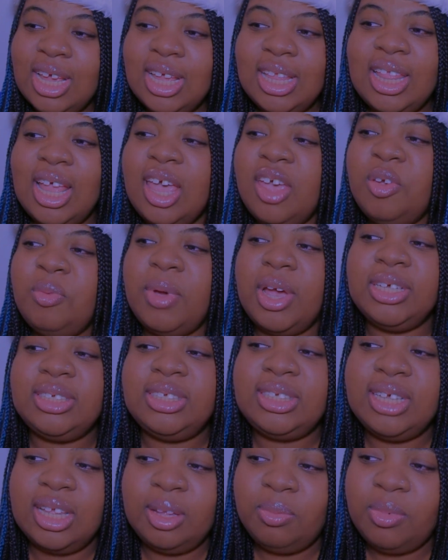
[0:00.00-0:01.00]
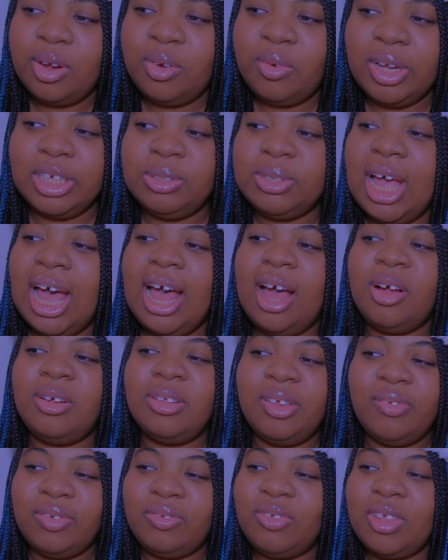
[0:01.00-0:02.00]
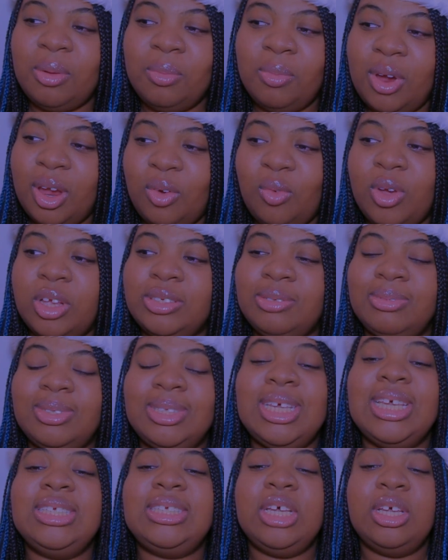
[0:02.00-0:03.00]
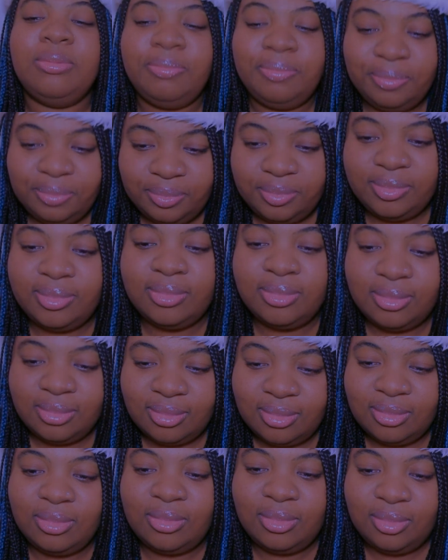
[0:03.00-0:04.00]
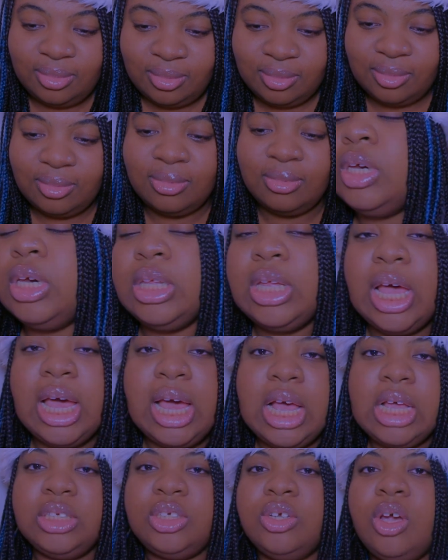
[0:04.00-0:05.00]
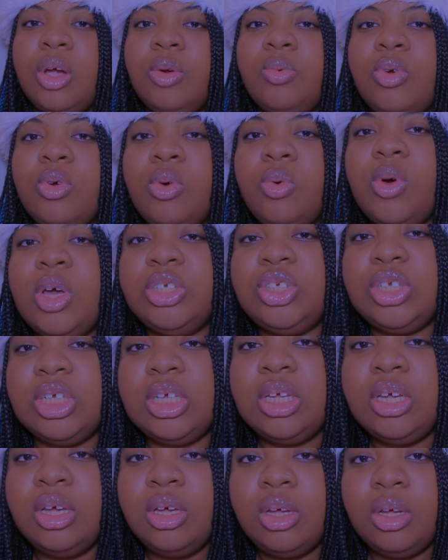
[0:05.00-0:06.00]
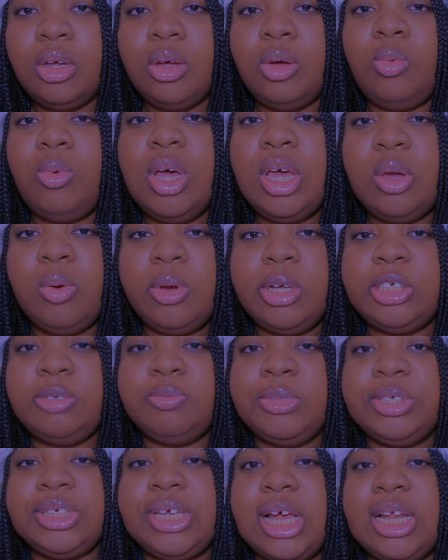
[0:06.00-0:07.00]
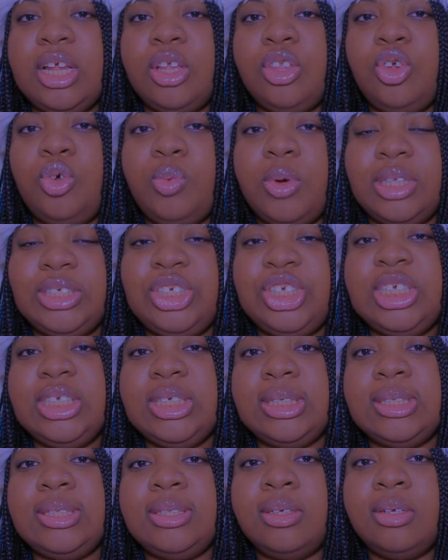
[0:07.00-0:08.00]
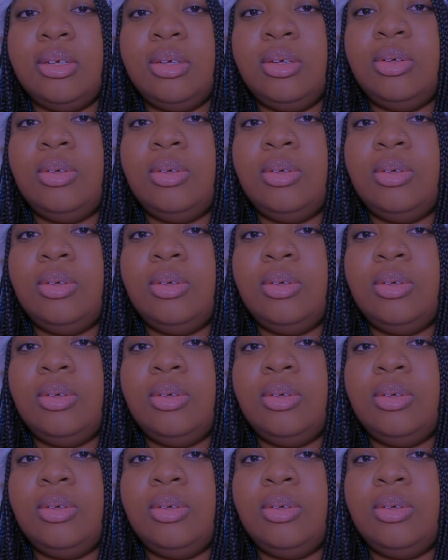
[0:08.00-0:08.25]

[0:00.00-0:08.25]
Not everybody celebrate Christmas. I don't even celebrate Christmas. It's Can I ask y'all a real question? What Christmas got to do with Jesus?